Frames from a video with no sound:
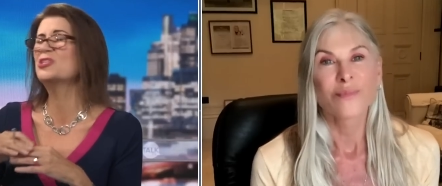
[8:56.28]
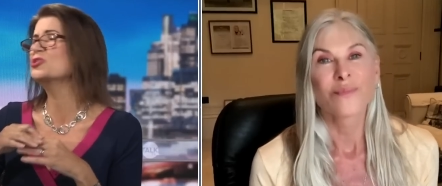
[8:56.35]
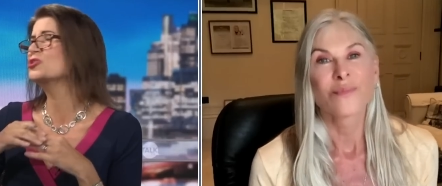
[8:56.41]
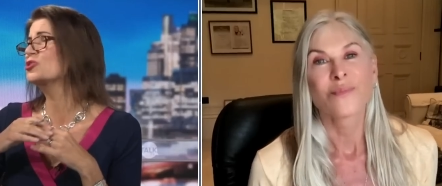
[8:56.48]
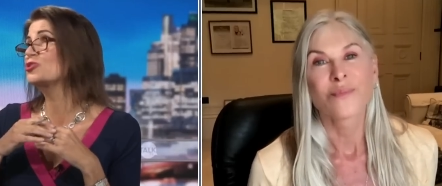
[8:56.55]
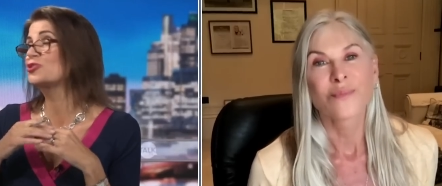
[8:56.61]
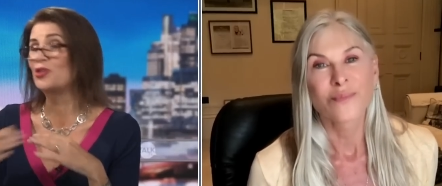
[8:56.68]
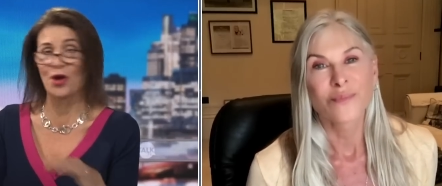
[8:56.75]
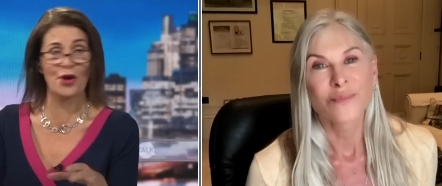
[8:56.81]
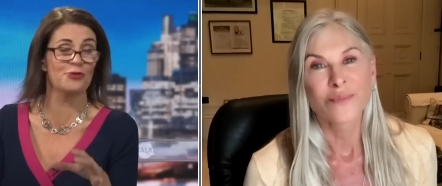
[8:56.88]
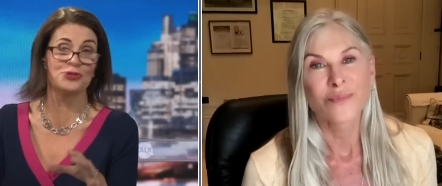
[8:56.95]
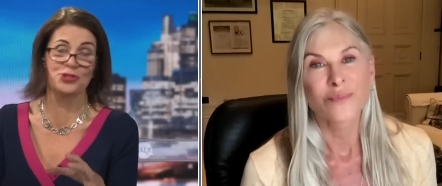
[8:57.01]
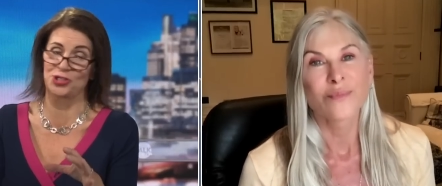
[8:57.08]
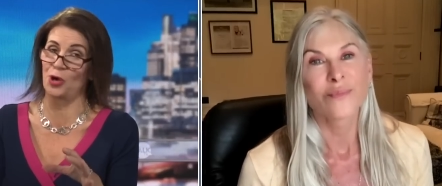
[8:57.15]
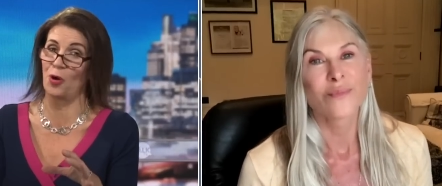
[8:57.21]

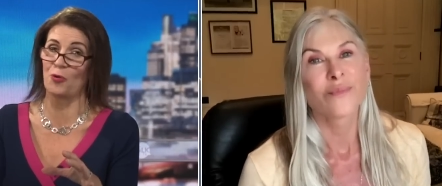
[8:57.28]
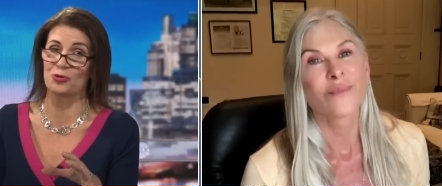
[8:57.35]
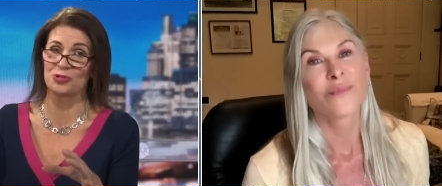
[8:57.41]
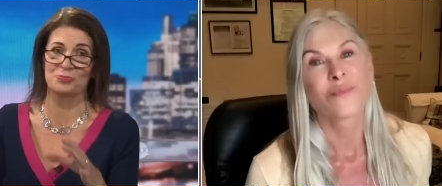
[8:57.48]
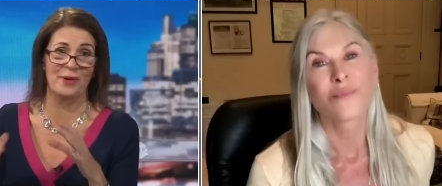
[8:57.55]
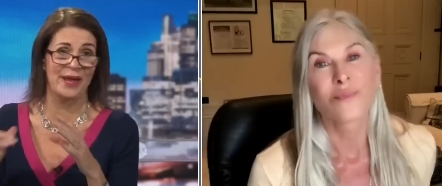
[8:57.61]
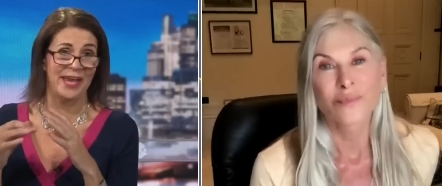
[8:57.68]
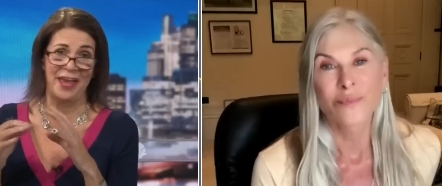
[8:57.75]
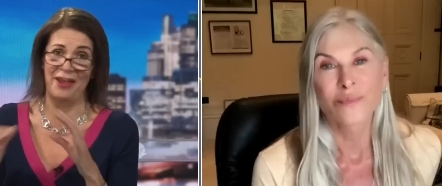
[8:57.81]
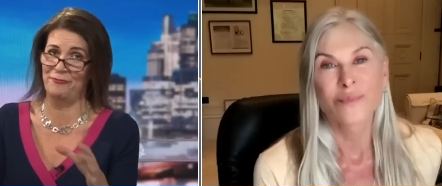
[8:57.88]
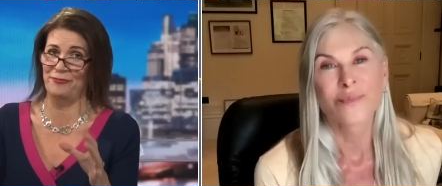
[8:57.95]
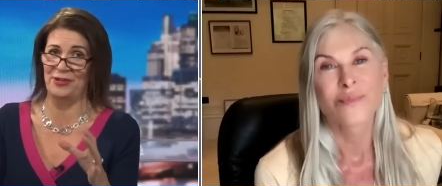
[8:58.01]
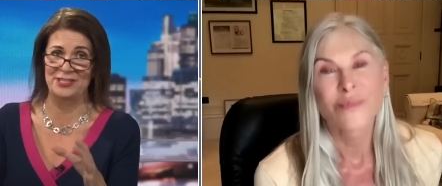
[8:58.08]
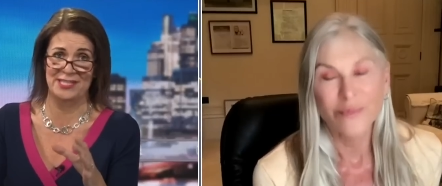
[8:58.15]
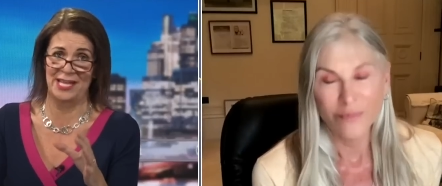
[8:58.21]
Speaker 1: so shocked by
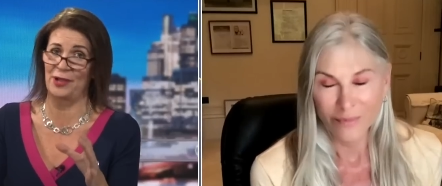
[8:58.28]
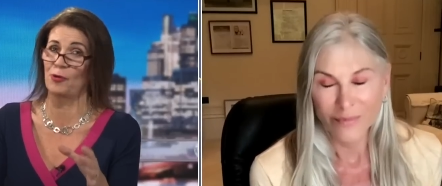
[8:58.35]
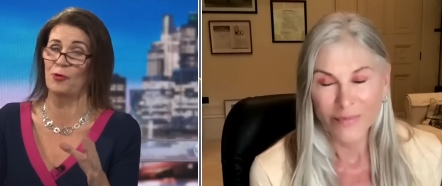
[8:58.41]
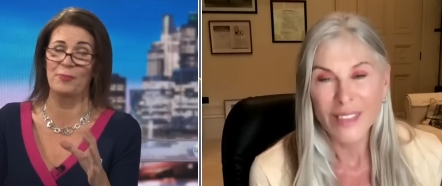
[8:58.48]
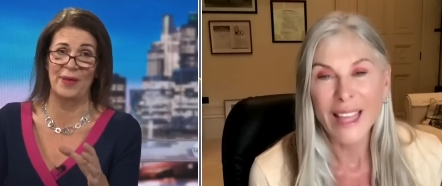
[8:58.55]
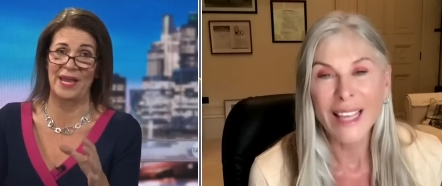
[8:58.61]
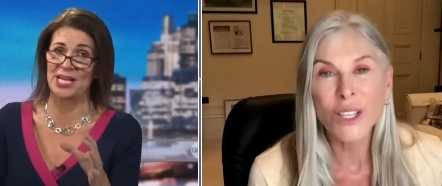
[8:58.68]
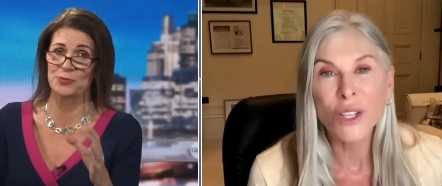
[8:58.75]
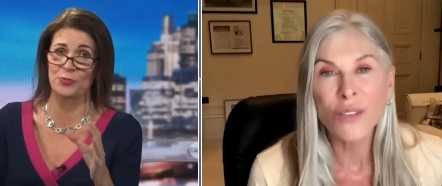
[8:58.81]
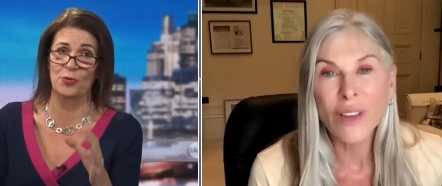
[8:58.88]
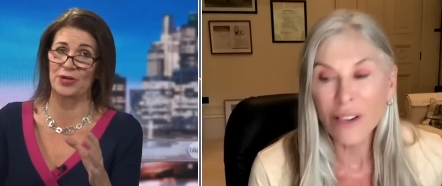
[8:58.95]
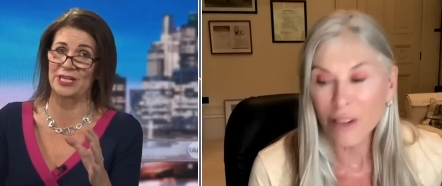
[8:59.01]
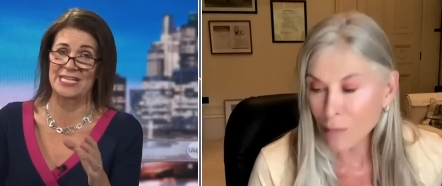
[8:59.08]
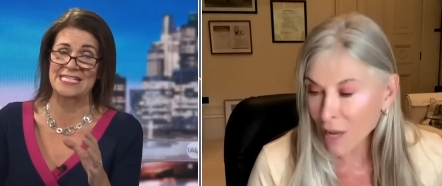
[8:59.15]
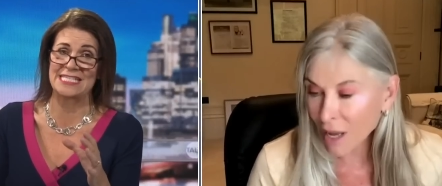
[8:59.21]
every single page.
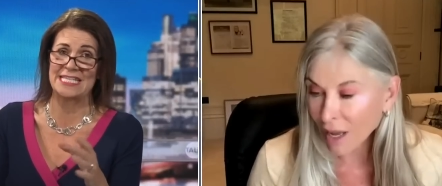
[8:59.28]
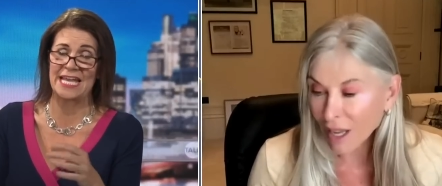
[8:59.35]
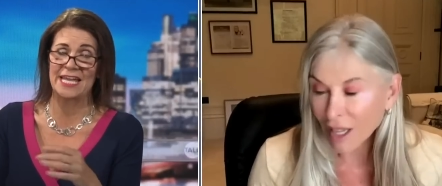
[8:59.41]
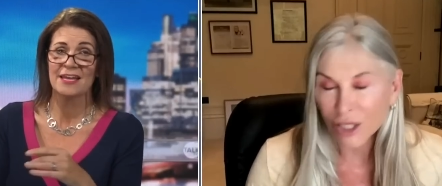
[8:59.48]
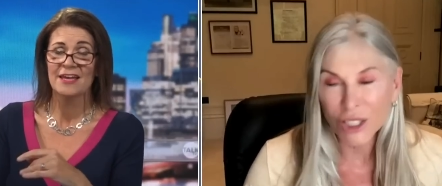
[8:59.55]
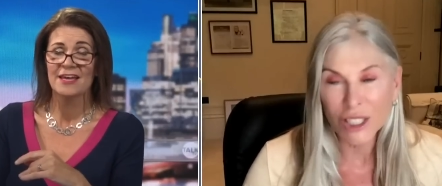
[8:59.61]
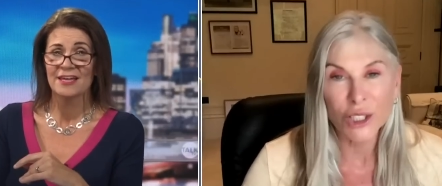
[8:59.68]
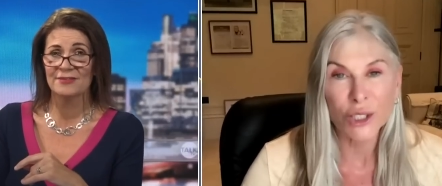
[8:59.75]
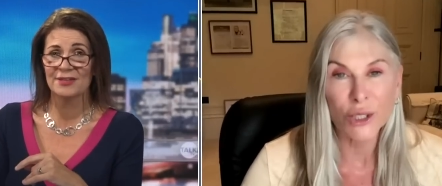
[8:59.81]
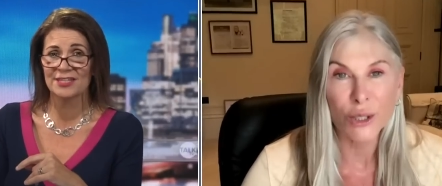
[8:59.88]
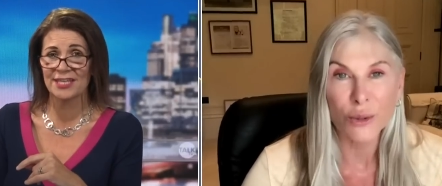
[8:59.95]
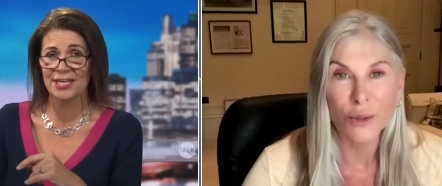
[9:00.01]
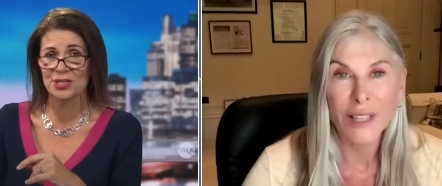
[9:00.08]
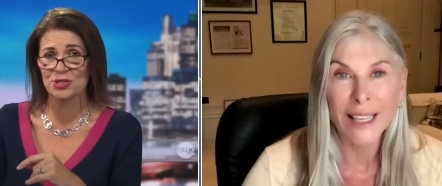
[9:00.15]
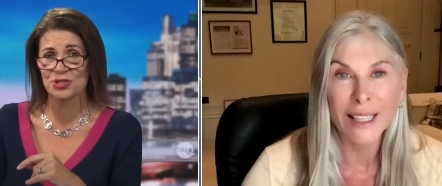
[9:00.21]
What can I say? Uh,
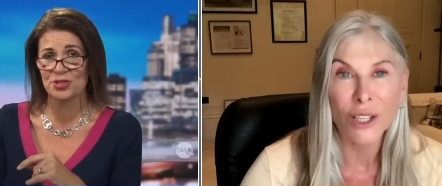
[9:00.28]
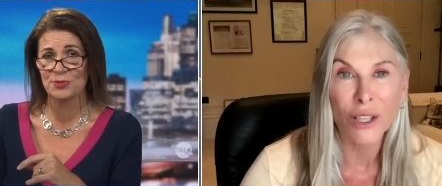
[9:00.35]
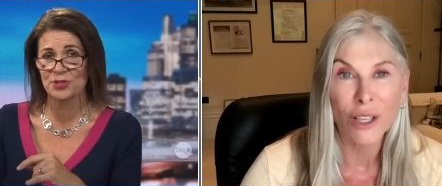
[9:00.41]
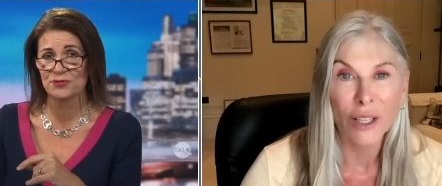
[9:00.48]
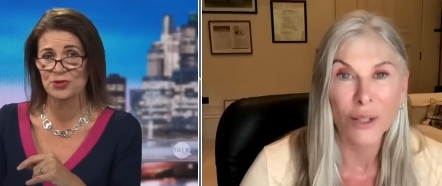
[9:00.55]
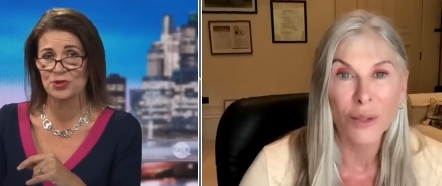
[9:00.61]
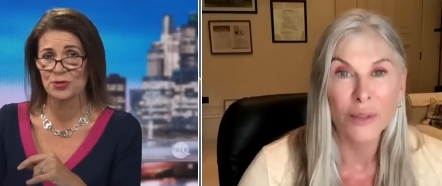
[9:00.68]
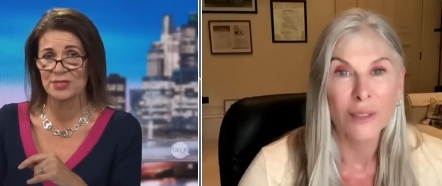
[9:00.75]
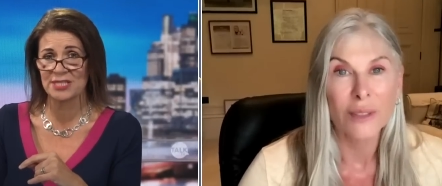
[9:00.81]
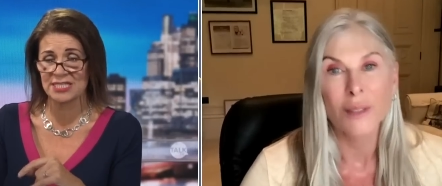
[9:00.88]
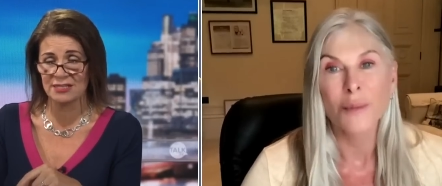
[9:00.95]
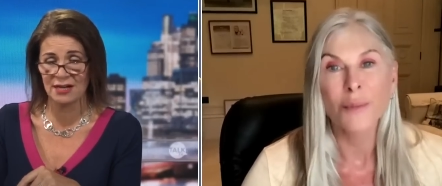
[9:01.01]
thank you so much for joining us.